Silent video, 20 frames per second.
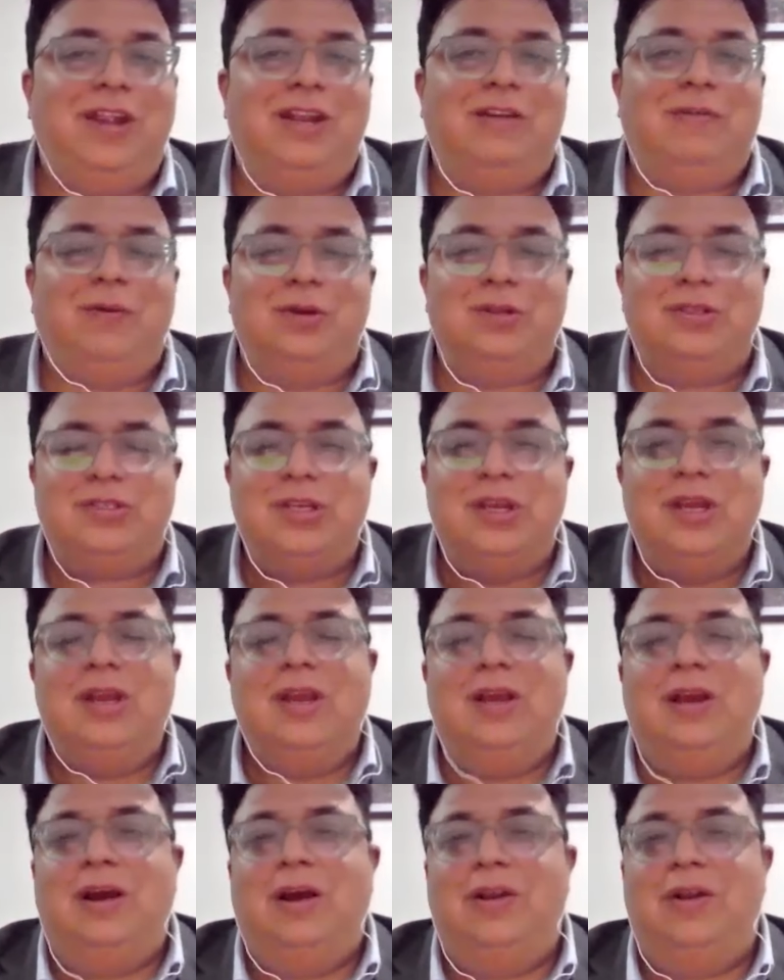it was
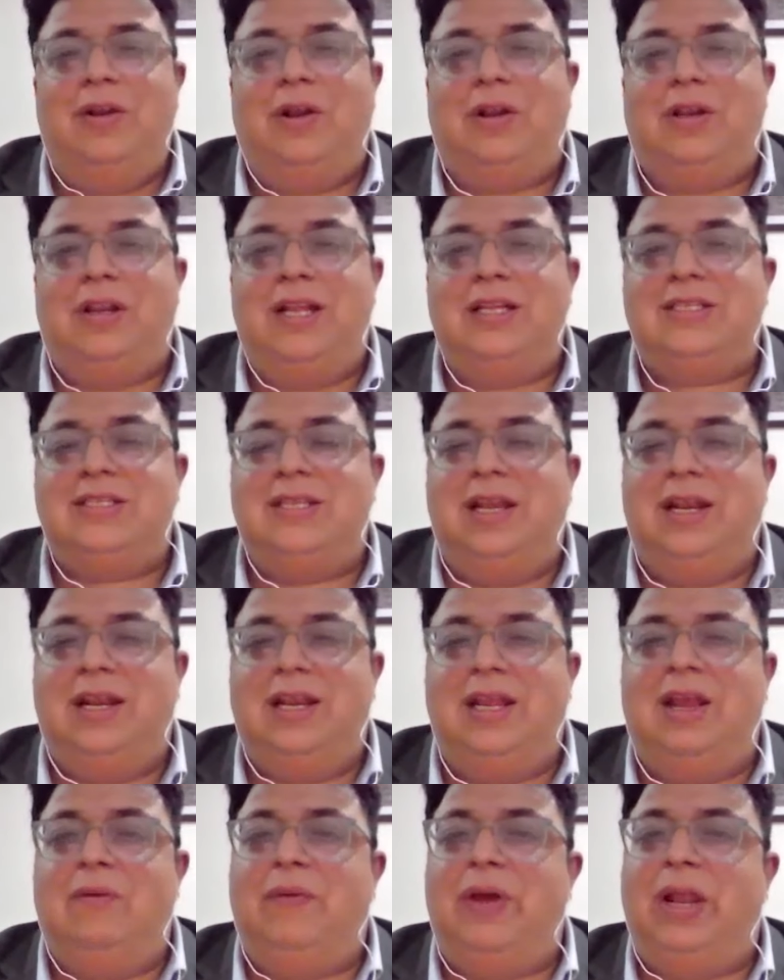uh, not
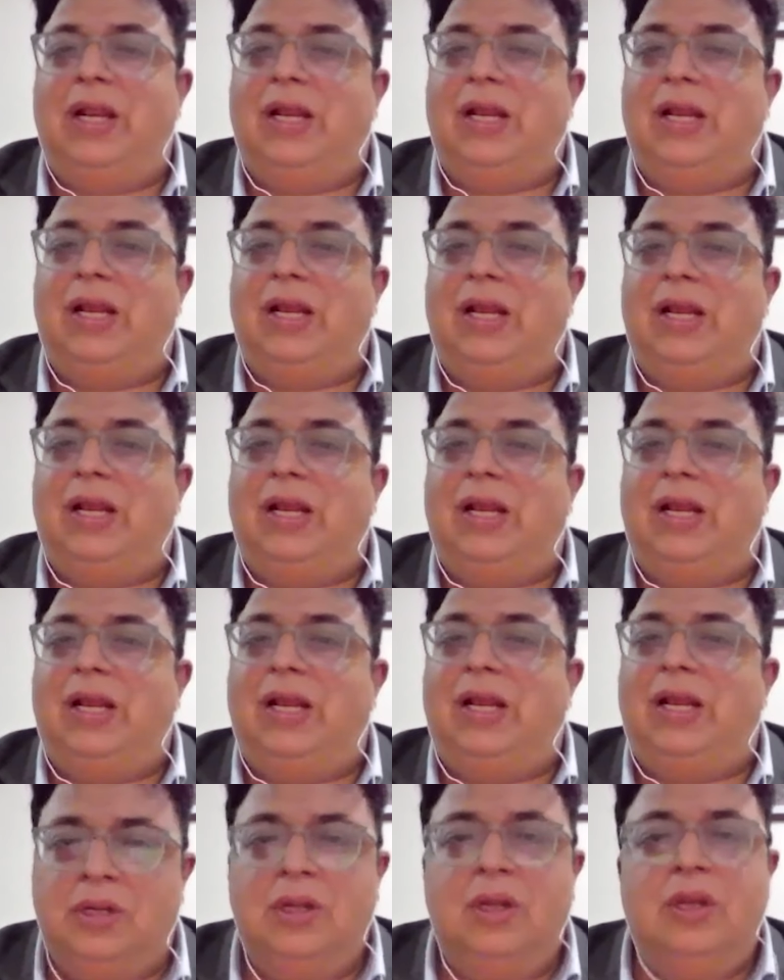necessarily a welcome
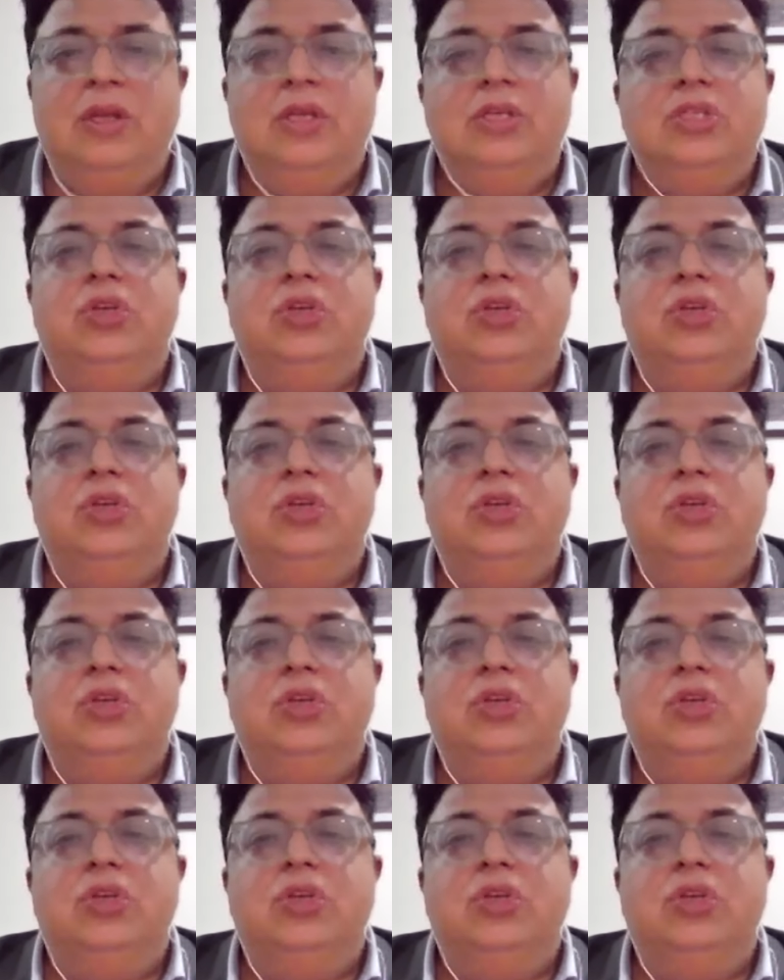provision.